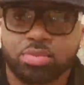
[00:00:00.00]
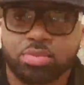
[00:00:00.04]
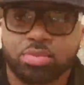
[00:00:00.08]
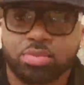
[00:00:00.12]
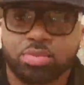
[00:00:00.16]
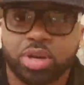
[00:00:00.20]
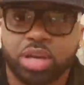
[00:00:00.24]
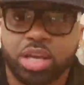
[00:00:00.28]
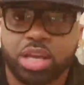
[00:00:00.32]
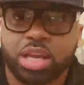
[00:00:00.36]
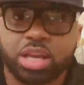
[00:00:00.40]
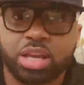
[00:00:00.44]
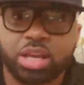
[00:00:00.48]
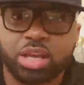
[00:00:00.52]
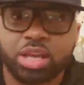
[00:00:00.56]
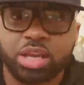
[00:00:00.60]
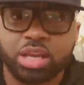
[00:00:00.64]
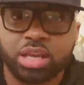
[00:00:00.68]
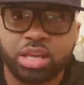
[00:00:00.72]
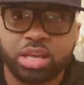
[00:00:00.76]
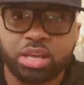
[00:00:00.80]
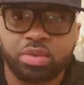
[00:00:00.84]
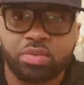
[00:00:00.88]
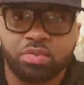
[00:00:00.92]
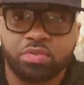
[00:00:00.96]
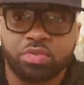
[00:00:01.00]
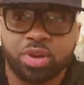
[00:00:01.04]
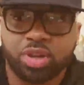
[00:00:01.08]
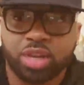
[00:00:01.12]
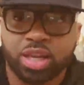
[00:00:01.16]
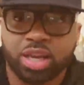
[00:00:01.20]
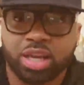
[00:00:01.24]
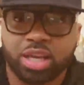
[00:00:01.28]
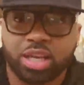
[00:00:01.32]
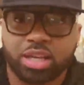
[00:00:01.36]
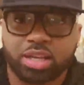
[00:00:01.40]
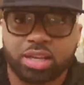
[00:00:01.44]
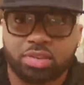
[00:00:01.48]
But he felt
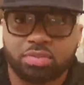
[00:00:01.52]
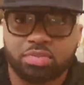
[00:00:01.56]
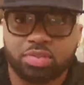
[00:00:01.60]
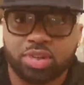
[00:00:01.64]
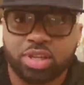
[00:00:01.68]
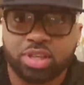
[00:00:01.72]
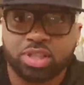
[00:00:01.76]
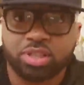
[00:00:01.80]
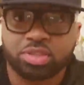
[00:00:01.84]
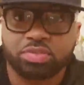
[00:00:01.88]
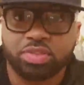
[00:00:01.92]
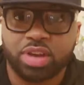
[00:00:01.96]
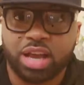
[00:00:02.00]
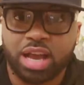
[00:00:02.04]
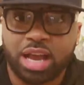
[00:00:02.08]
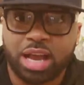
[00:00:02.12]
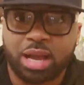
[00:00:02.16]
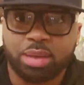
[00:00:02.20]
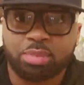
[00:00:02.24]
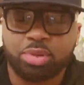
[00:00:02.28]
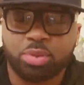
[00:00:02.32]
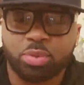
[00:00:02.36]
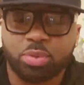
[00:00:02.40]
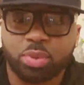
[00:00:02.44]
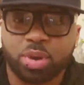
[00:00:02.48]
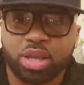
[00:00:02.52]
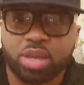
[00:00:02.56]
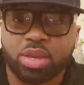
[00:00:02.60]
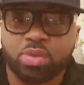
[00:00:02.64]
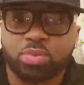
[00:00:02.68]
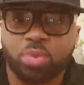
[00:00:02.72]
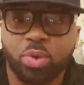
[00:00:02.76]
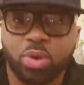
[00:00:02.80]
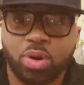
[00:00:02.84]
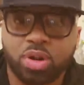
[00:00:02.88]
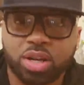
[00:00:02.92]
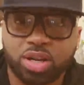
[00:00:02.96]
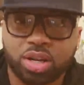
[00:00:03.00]
like it didn't fit his vibe the way
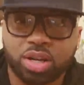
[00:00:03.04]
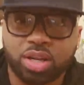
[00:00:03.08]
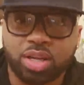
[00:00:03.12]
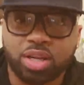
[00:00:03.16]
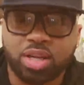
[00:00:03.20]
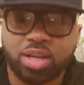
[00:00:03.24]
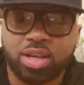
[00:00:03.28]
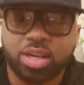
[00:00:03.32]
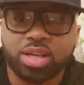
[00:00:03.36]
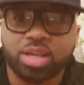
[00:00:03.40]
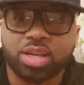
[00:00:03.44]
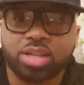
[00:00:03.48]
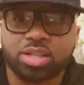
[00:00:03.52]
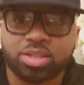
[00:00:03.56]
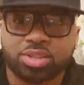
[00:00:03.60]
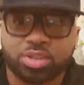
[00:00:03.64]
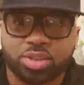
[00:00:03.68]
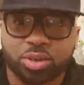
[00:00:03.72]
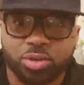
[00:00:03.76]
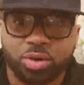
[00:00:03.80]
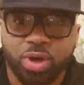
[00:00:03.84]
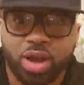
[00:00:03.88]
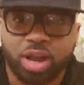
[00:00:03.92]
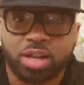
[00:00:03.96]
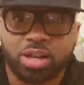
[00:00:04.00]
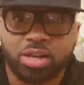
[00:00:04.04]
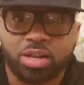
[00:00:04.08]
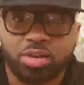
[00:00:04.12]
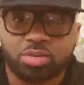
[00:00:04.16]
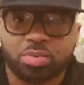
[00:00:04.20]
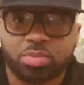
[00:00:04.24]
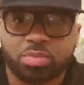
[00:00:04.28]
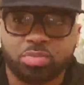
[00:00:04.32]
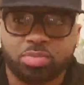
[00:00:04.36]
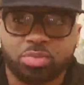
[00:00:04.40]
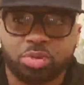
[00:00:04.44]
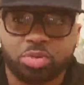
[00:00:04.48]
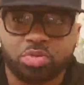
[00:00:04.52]
he wanted it. So I ended
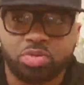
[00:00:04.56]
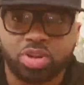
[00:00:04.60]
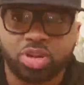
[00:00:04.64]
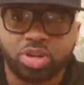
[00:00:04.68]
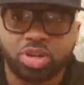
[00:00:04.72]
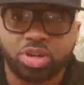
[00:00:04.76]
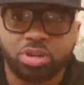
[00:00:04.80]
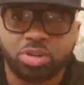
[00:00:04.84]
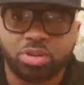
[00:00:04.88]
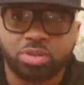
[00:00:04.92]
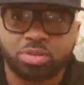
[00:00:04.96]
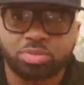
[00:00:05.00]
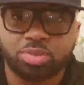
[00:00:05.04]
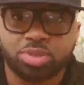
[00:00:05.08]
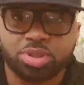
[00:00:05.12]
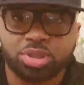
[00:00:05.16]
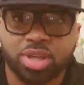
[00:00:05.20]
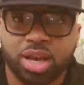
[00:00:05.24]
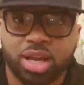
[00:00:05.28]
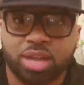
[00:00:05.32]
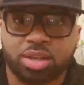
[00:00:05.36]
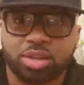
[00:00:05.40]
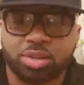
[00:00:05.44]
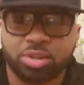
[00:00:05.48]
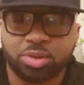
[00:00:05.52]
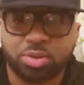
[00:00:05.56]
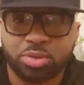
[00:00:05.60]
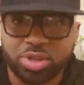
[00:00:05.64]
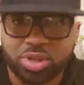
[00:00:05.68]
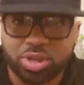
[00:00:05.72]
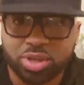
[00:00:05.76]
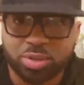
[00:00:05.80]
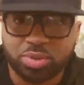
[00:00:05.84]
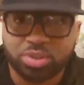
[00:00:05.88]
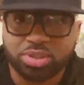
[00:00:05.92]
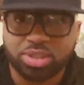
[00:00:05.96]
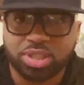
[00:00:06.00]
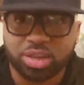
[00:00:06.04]
up moving him to
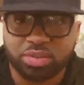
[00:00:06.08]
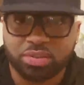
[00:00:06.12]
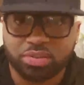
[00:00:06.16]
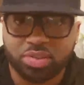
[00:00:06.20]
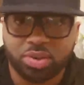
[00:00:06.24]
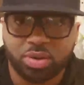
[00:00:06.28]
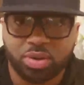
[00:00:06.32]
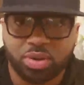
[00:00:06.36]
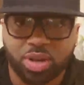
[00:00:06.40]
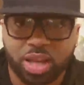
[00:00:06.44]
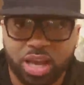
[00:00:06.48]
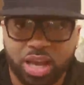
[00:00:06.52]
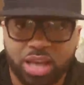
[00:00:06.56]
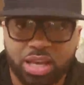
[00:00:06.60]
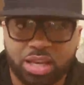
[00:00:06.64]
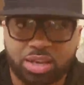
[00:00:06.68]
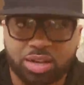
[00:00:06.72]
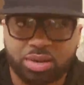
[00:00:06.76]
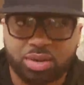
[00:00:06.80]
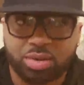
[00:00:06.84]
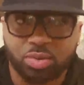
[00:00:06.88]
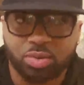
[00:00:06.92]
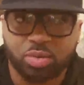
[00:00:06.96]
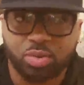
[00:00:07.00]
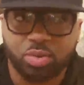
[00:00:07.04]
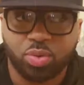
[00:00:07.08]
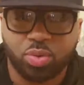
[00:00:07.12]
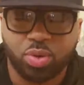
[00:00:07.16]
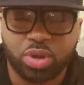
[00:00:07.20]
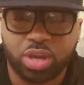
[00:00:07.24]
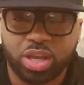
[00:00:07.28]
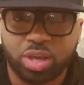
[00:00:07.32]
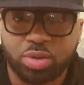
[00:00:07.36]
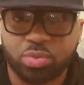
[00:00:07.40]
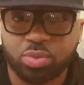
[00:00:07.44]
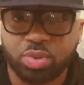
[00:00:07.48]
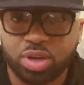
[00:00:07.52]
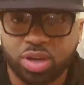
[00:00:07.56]
Hallelujah, which I felt like
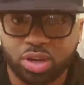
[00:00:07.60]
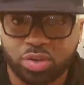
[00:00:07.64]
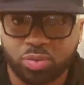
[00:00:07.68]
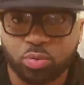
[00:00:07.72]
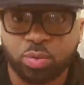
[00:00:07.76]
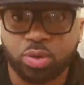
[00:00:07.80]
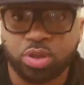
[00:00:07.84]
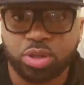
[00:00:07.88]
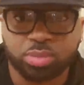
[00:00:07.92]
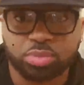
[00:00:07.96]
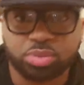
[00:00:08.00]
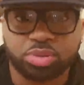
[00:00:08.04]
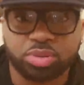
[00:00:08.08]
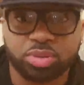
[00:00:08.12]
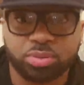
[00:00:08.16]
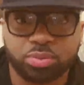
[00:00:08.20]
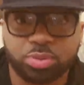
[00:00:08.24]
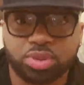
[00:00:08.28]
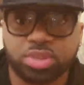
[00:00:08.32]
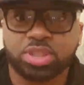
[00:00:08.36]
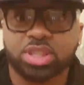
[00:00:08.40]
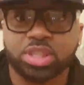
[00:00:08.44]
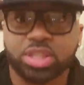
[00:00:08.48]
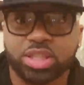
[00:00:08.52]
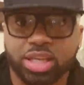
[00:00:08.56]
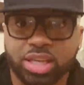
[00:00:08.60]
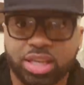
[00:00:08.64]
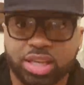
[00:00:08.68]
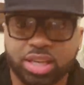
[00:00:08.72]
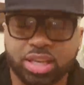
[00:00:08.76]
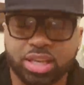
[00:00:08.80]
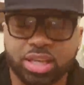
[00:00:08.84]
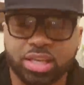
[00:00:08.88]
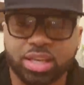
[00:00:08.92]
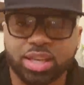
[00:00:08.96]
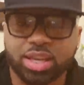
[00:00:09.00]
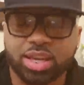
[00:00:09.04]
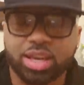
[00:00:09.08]
he would have ripped, which he did.
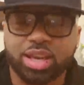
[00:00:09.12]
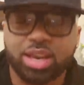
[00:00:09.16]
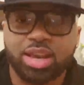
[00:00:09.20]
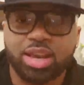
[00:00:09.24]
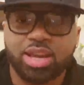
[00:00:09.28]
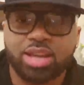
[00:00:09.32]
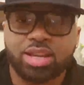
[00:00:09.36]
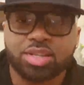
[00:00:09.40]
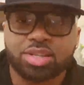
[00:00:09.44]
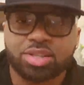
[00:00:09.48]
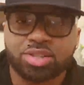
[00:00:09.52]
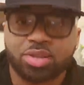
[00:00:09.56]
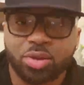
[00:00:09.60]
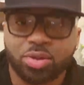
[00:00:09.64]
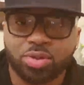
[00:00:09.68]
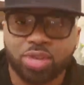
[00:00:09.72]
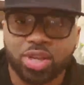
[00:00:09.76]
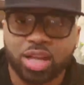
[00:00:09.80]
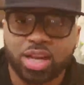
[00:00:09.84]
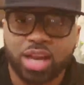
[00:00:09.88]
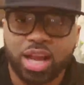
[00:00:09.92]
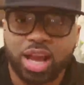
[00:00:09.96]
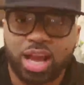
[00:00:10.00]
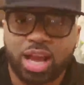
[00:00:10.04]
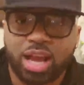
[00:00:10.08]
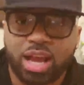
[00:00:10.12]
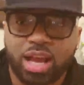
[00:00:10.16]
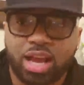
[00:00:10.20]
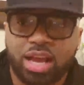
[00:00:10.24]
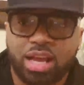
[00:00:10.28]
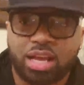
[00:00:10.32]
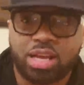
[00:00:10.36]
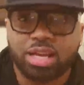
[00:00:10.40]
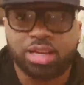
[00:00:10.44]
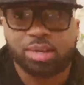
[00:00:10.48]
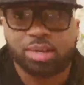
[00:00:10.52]
So then I